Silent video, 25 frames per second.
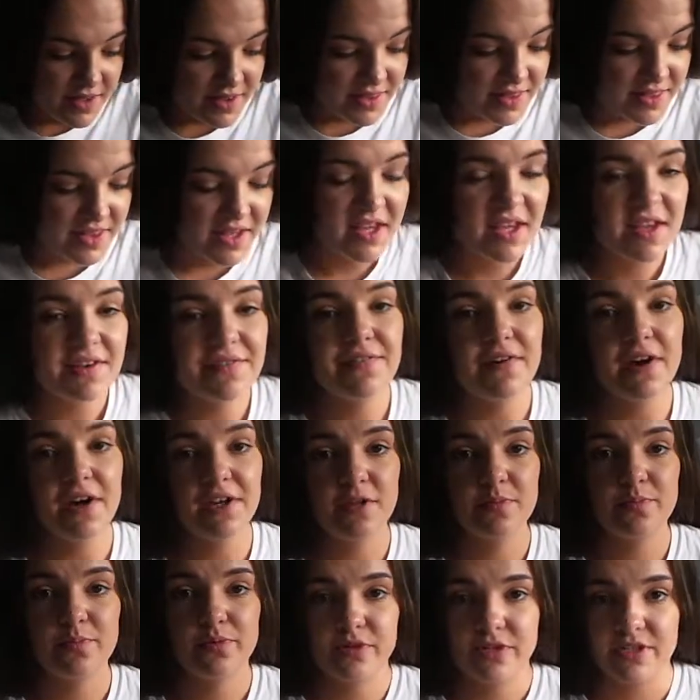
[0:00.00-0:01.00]
The
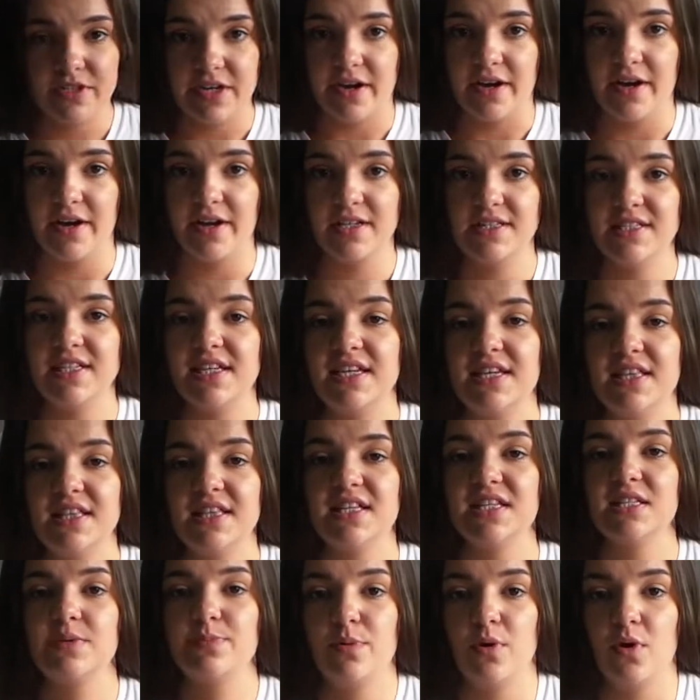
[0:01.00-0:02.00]
final product in
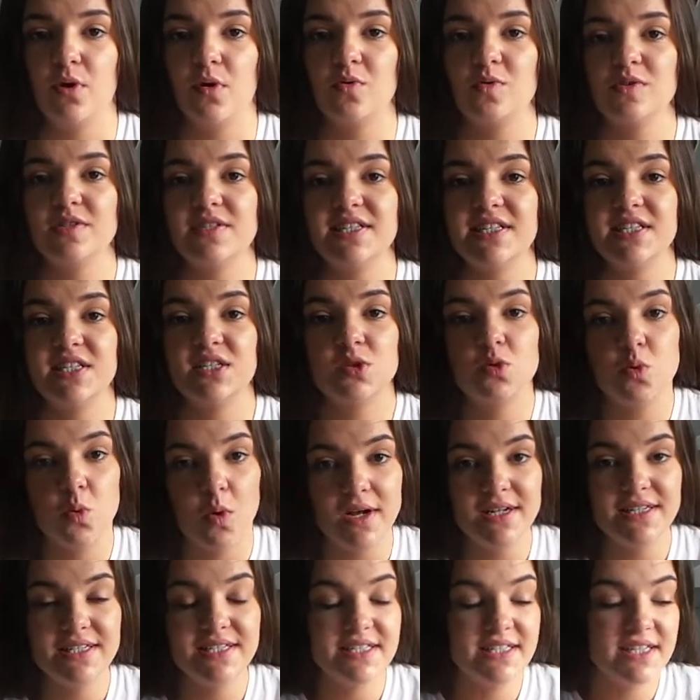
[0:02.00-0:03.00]
this box is
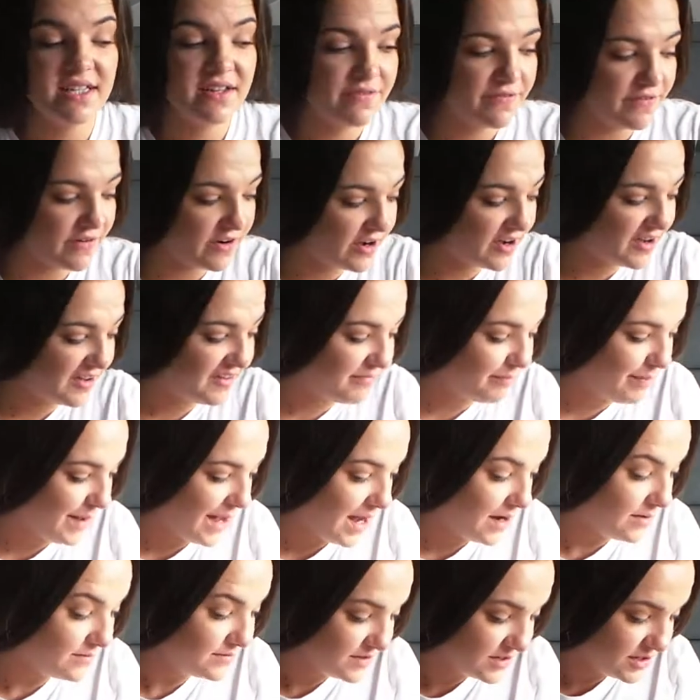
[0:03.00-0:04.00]

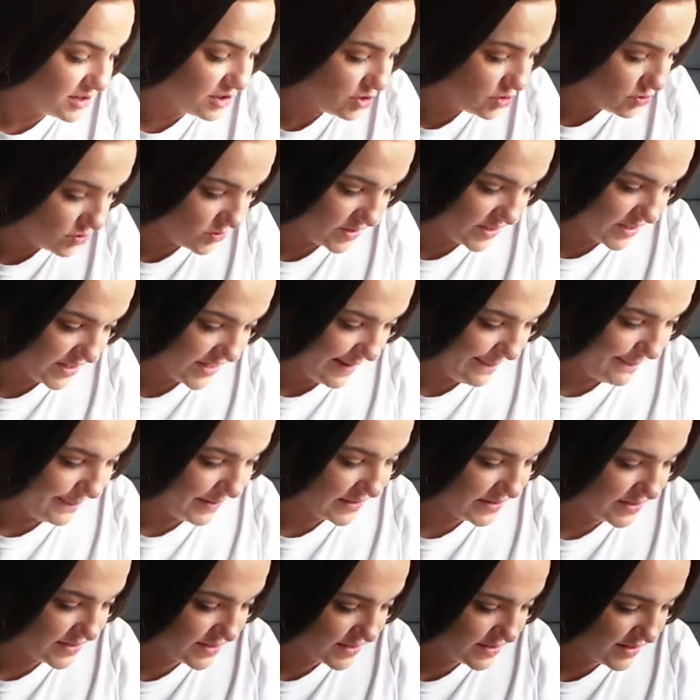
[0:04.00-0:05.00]
£25, so surely that
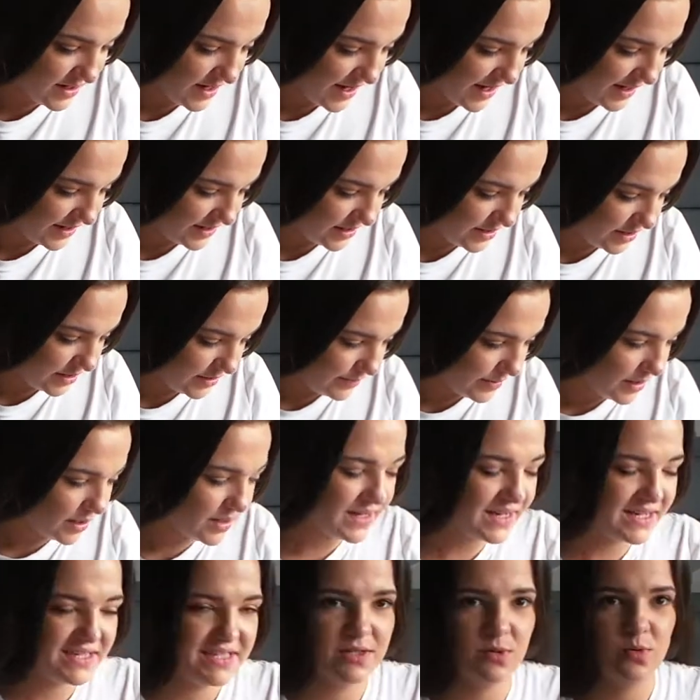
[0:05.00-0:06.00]
must add up. I'll
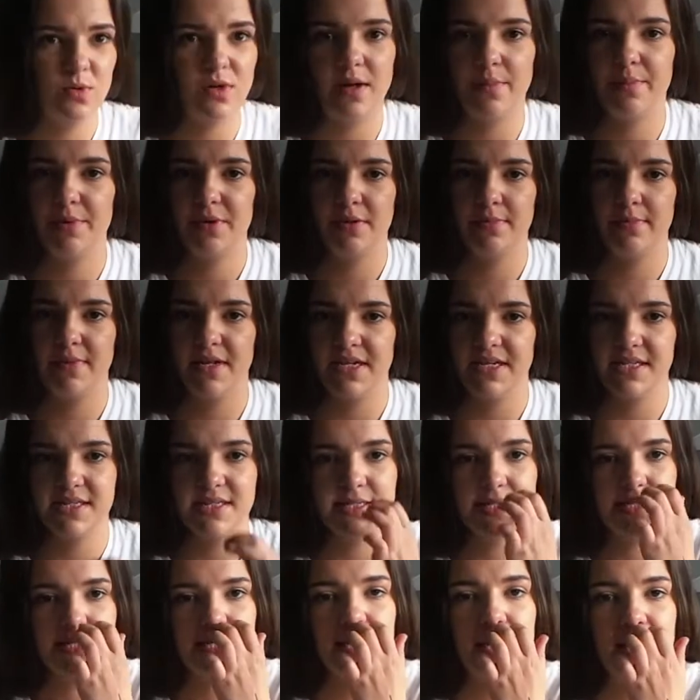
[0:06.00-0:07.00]
add it all up in a minute
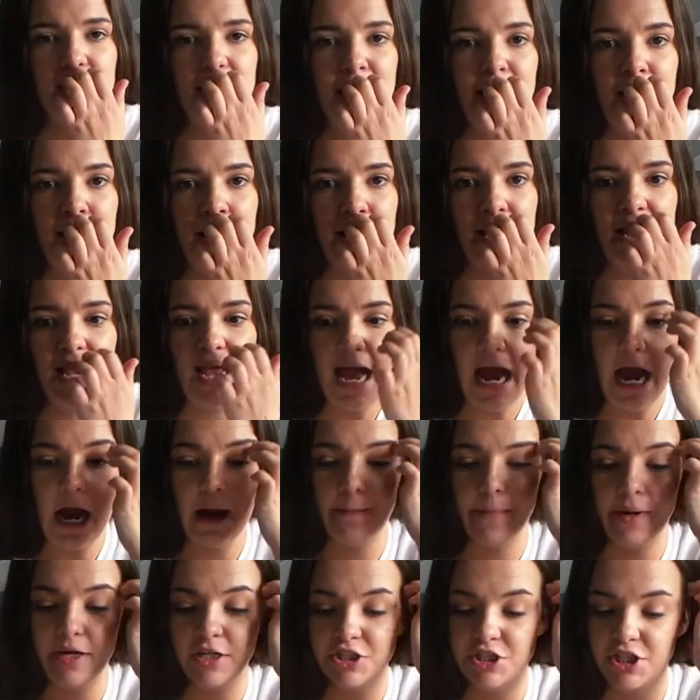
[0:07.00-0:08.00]
to see how
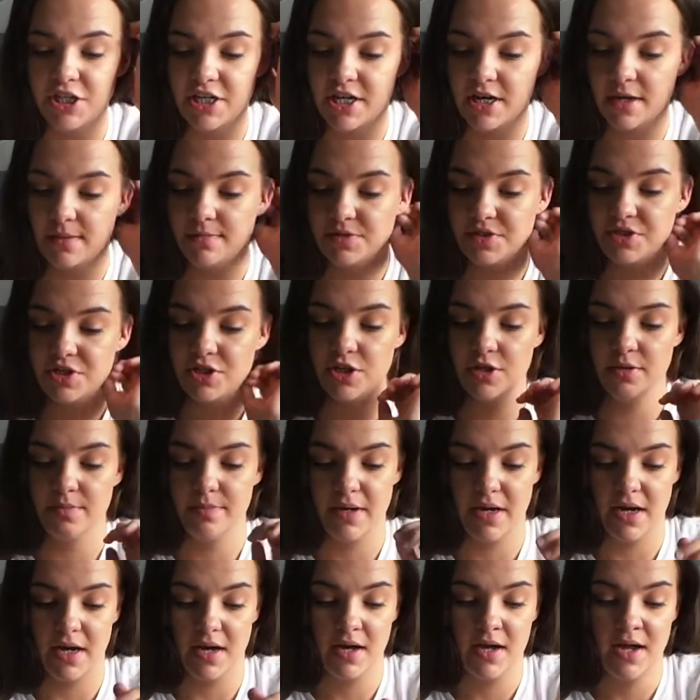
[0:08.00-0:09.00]
much it comes to,
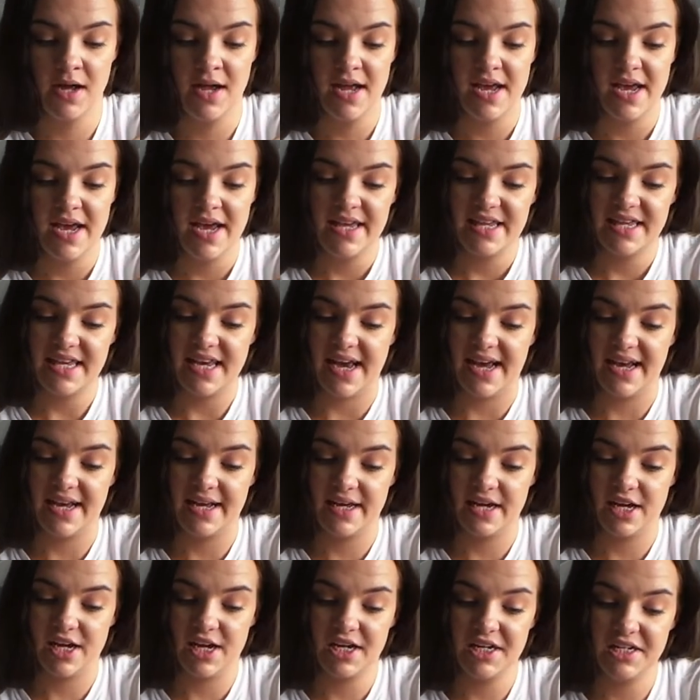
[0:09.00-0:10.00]
but yeah,
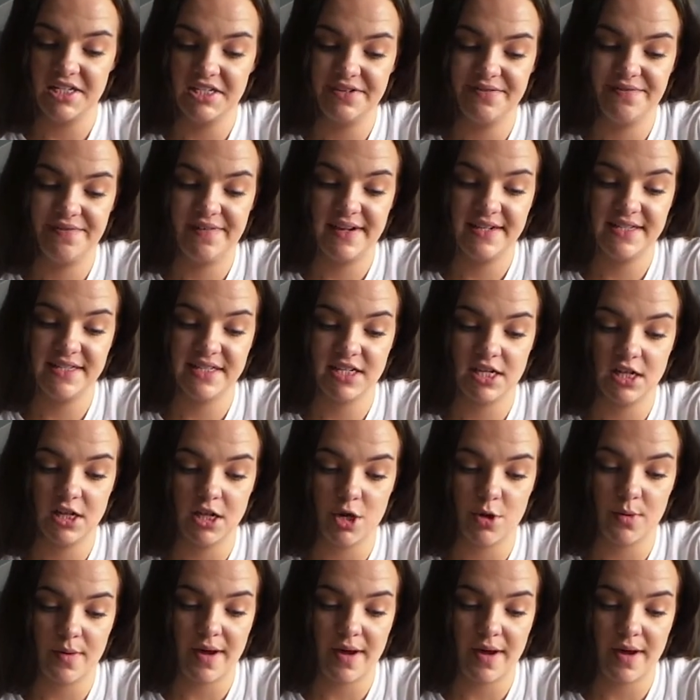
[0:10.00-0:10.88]
Early Defense Glow